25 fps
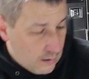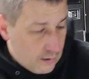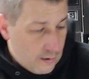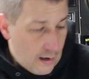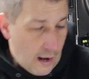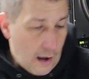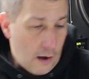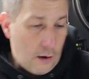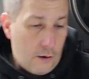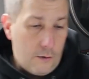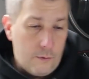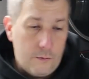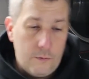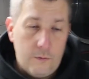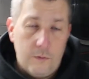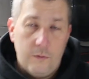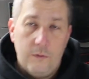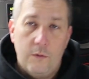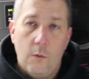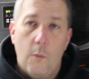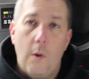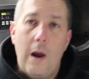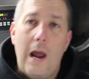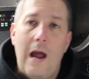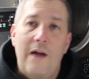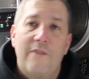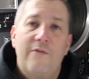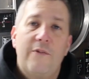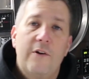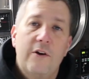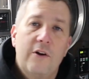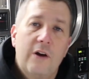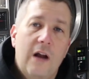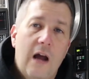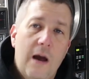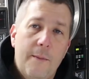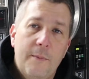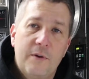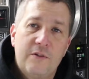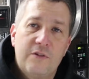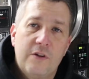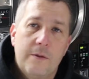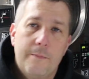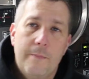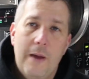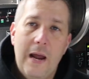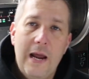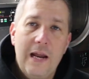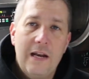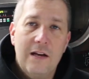Now, the way I figure out how much
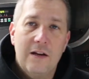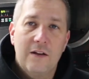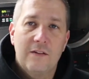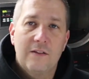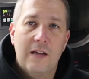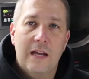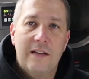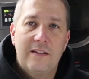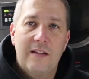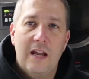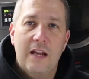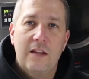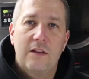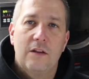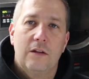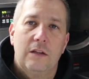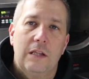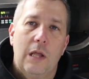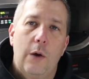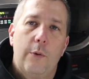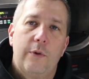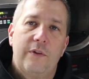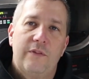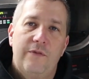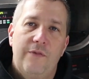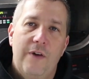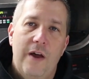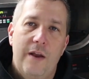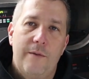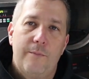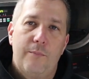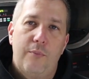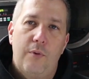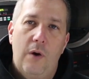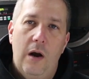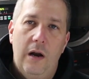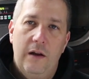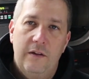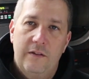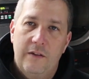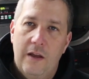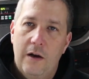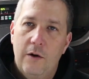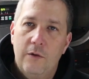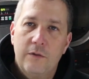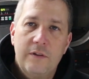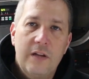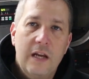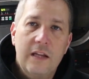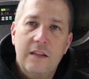it made is I take the lowest vend price. I
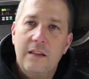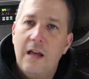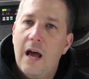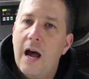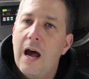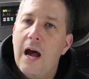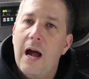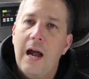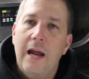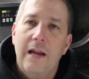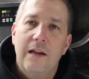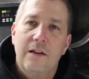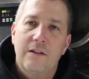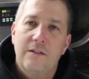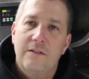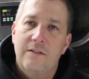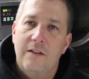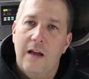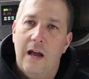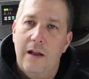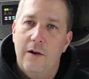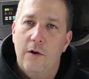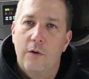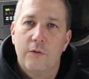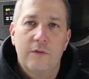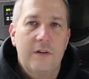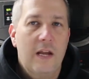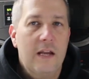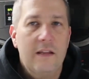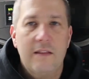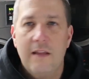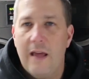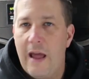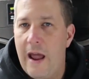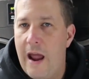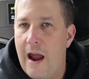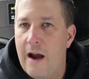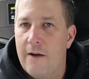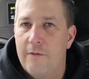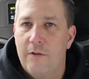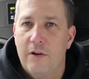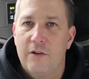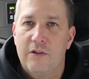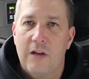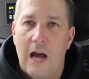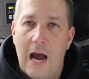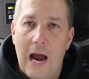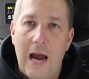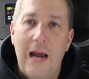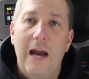don't take the highest, I don't take the
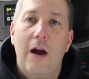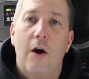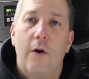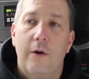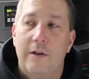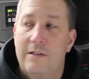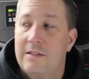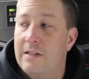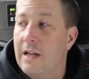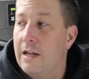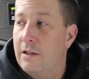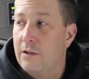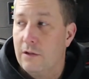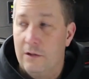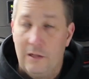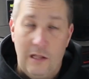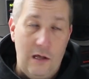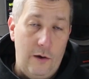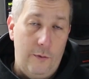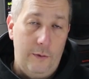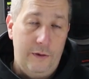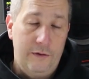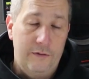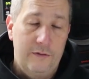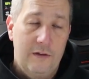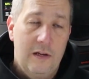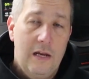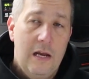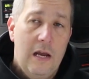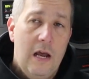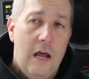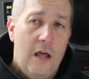average, I always take the lowest.